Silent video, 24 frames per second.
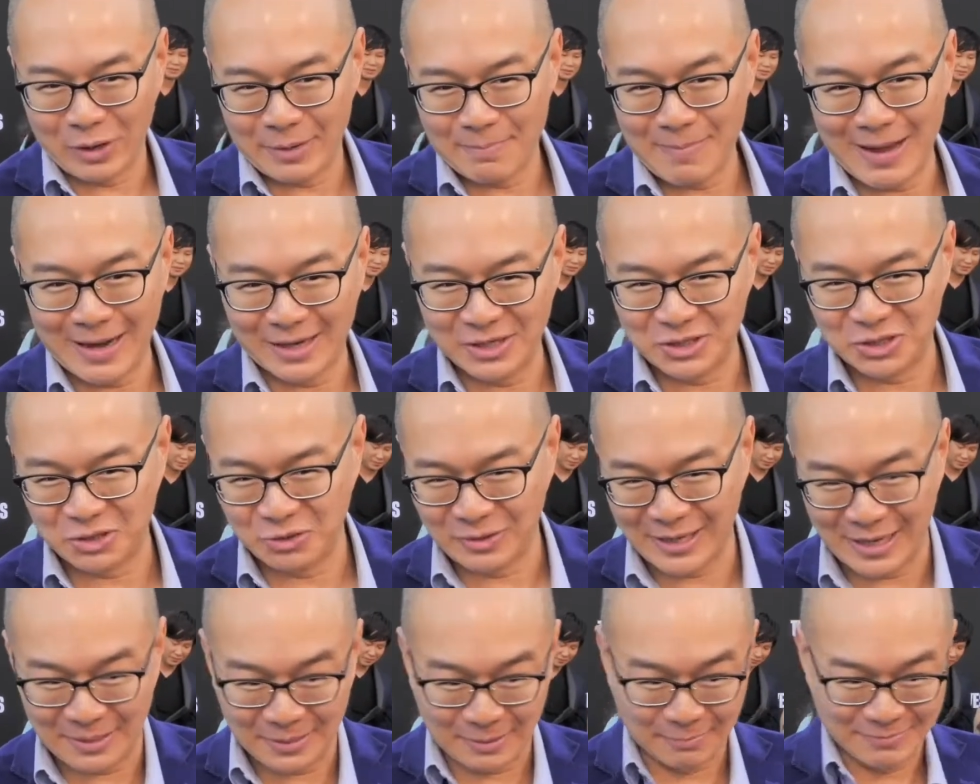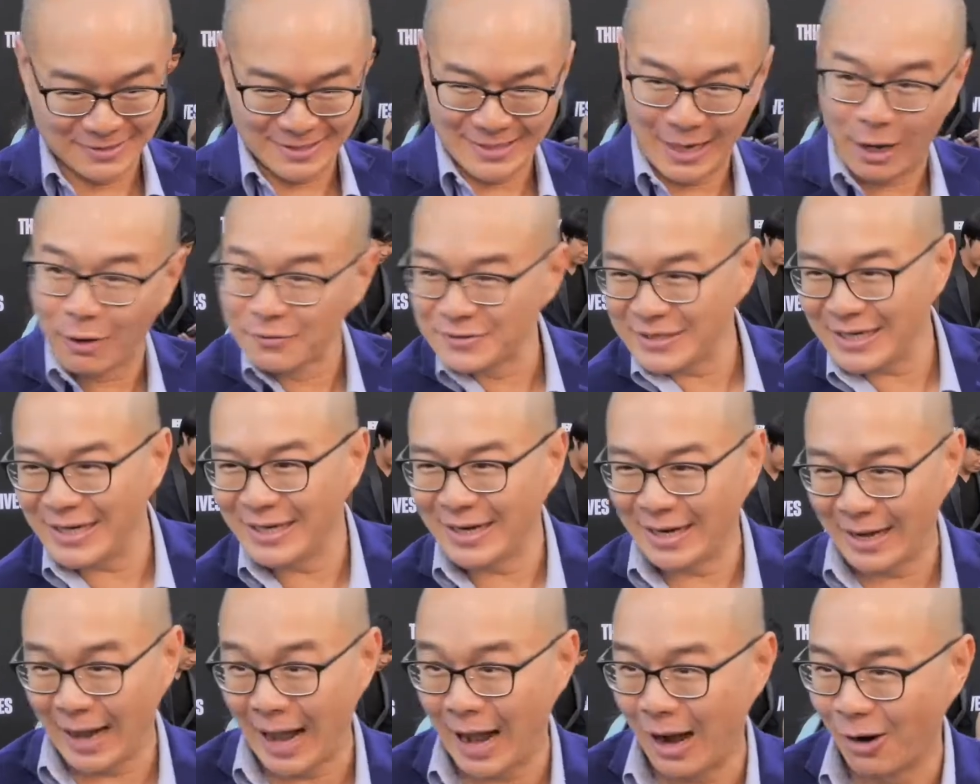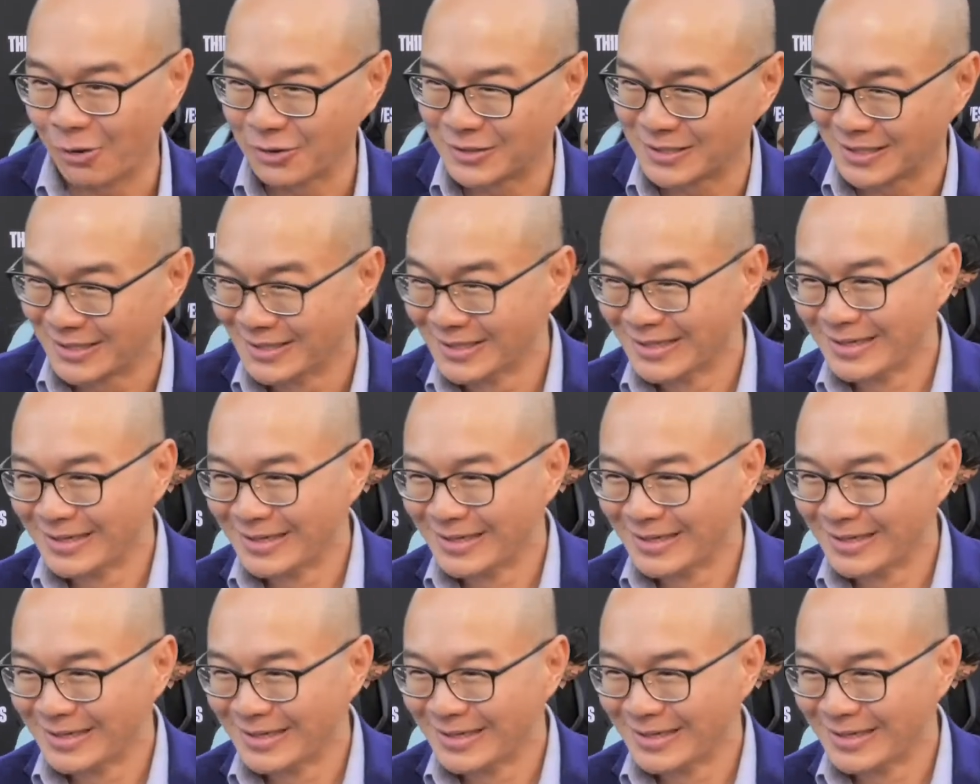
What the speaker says: managed to get themselves in and out,